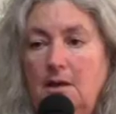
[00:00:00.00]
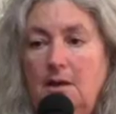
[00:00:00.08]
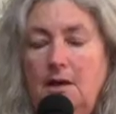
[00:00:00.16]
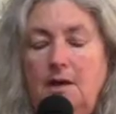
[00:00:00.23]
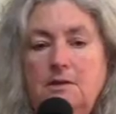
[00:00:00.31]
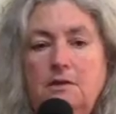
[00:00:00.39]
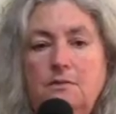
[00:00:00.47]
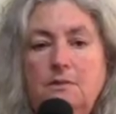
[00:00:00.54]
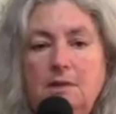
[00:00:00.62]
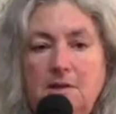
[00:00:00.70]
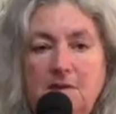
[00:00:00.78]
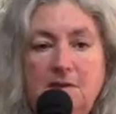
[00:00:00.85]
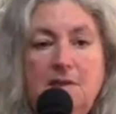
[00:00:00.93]
and to
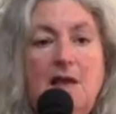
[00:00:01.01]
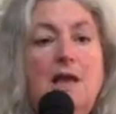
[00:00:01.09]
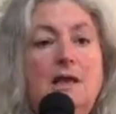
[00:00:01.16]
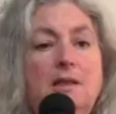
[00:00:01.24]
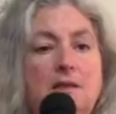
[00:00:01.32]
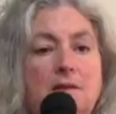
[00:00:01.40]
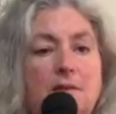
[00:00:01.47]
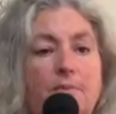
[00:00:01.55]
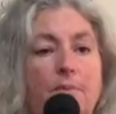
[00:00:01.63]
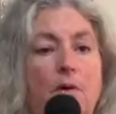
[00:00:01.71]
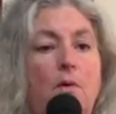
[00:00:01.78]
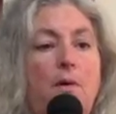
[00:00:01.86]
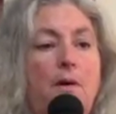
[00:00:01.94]
really stand in
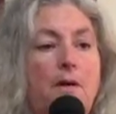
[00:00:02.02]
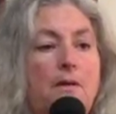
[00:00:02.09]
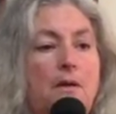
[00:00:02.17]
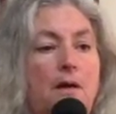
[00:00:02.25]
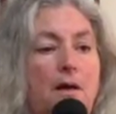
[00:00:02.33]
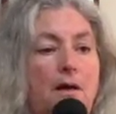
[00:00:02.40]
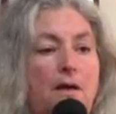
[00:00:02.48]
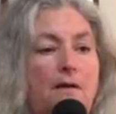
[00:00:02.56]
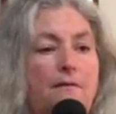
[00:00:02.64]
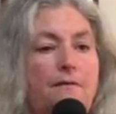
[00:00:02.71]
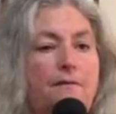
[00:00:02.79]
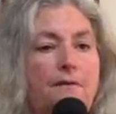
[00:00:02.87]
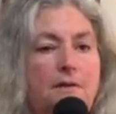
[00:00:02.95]
support
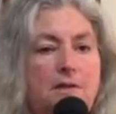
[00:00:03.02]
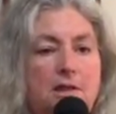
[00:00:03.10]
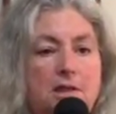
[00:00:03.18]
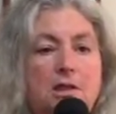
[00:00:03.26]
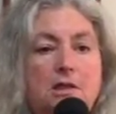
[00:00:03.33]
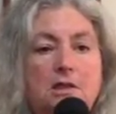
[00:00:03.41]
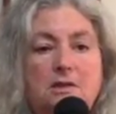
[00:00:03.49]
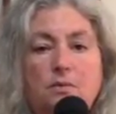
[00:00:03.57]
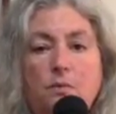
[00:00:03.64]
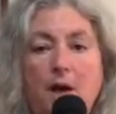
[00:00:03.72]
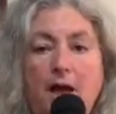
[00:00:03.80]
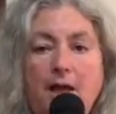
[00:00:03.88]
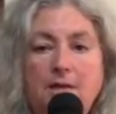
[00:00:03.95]
of Indigenous
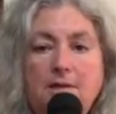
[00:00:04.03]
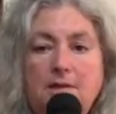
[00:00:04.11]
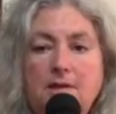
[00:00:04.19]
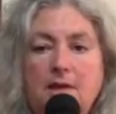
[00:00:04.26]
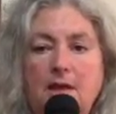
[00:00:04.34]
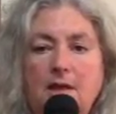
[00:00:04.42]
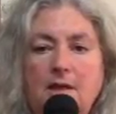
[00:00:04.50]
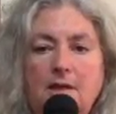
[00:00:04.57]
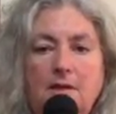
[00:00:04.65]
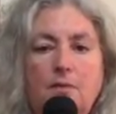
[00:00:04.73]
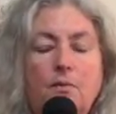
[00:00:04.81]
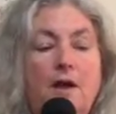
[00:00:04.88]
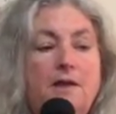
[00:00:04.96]
rights
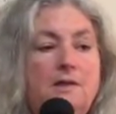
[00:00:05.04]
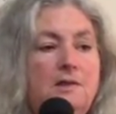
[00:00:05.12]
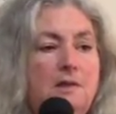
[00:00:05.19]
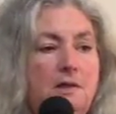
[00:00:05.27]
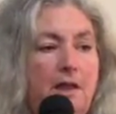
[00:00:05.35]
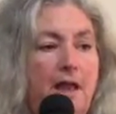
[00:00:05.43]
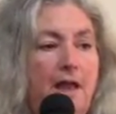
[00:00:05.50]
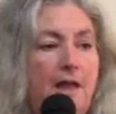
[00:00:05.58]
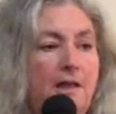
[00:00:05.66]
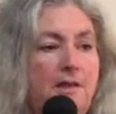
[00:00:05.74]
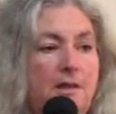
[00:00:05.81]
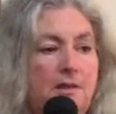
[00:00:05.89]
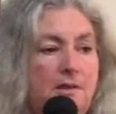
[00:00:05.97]
and the rights to
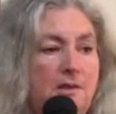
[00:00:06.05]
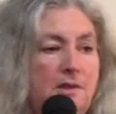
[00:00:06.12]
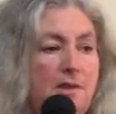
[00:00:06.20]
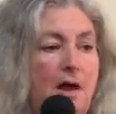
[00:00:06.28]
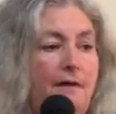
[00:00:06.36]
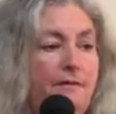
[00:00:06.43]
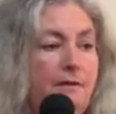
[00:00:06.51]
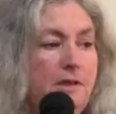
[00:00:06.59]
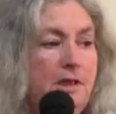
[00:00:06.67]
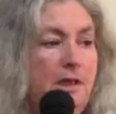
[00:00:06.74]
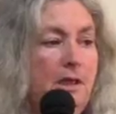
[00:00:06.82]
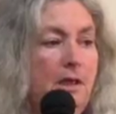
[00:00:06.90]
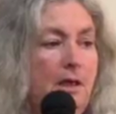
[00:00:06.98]
land and to
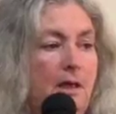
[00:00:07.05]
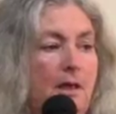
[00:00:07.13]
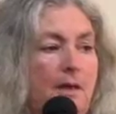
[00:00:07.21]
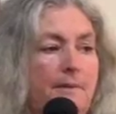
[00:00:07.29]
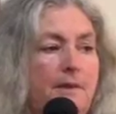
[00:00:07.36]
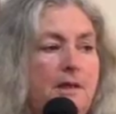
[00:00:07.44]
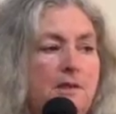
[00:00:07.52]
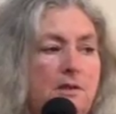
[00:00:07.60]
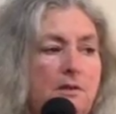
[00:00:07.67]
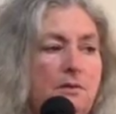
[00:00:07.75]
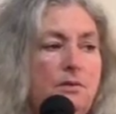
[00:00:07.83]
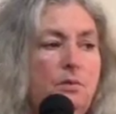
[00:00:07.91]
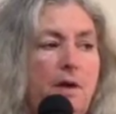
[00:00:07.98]
sovereignty, because
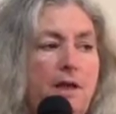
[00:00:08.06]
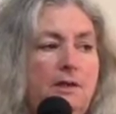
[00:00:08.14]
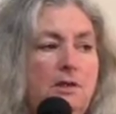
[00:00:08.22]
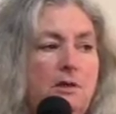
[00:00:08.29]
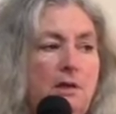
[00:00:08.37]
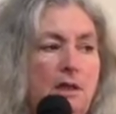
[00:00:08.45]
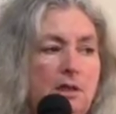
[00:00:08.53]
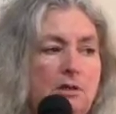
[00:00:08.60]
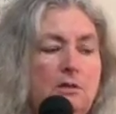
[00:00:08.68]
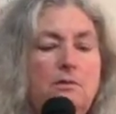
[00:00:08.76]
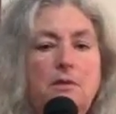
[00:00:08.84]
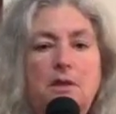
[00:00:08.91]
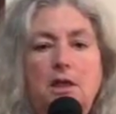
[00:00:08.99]
those rights are
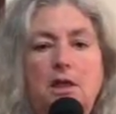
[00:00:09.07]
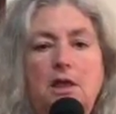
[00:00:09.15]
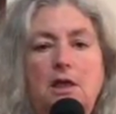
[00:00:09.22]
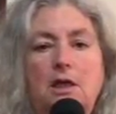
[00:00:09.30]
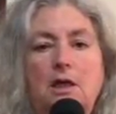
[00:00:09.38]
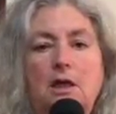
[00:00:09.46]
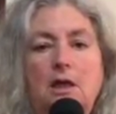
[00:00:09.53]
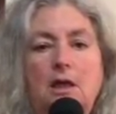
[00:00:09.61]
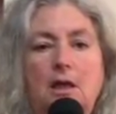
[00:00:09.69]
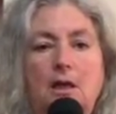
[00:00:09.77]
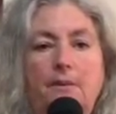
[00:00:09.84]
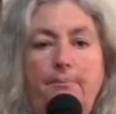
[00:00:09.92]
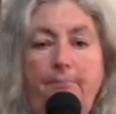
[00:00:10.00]
integrally
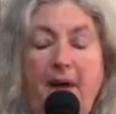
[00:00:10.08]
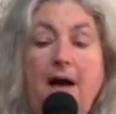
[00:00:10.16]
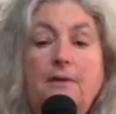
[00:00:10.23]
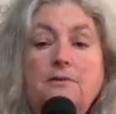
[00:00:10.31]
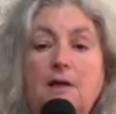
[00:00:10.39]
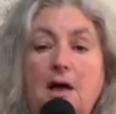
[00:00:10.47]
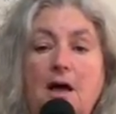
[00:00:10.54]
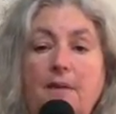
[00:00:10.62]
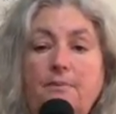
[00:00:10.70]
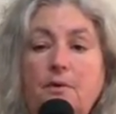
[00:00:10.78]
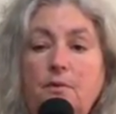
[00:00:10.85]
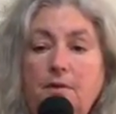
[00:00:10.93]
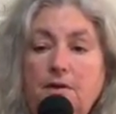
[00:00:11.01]
bound
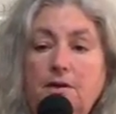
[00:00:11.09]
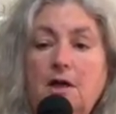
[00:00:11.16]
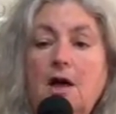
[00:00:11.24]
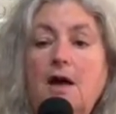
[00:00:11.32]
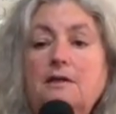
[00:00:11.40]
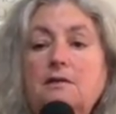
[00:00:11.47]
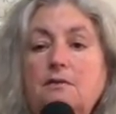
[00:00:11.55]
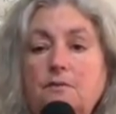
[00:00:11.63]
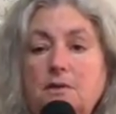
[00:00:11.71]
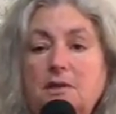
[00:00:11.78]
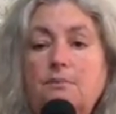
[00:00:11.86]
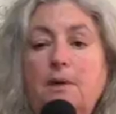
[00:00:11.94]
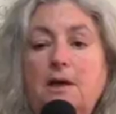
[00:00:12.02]
up with the kinds of
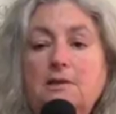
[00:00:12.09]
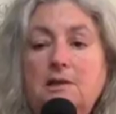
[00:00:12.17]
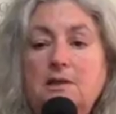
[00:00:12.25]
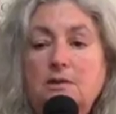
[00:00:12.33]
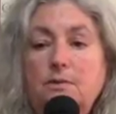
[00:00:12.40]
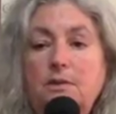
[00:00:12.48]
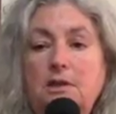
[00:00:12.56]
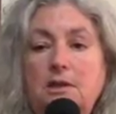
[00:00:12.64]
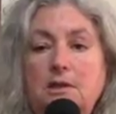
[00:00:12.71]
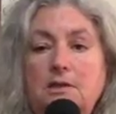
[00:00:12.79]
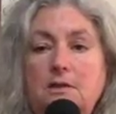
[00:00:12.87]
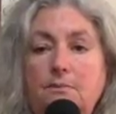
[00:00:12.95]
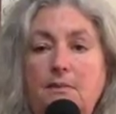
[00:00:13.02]
responses we
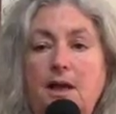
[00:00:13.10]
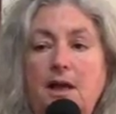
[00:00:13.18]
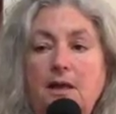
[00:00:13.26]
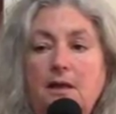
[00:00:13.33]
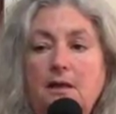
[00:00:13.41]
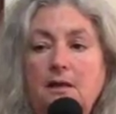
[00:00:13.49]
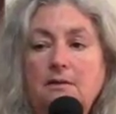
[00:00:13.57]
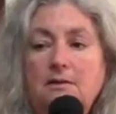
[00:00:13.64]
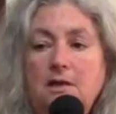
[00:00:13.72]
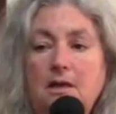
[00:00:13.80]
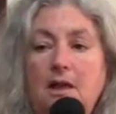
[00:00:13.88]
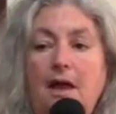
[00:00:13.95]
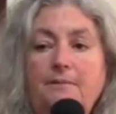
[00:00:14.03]
need to make
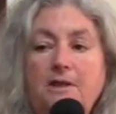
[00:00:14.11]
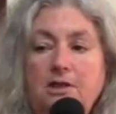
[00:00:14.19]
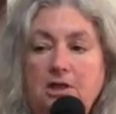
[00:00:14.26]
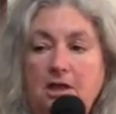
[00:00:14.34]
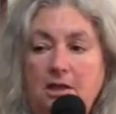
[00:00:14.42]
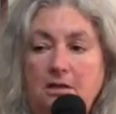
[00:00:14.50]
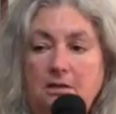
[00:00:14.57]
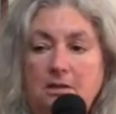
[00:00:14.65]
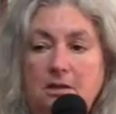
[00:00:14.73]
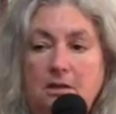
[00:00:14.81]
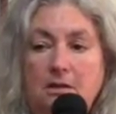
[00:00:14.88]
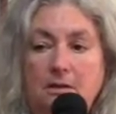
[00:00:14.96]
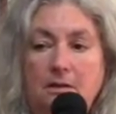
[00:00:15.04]
to climate change.